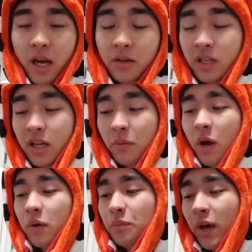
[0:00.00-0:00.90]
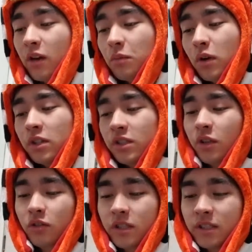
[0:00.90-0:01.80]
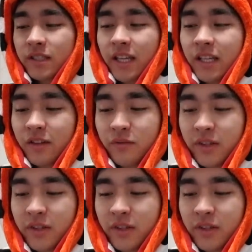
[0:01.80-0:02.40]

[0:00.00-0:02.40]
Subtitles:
I'm gonna come out with better merch. So just think of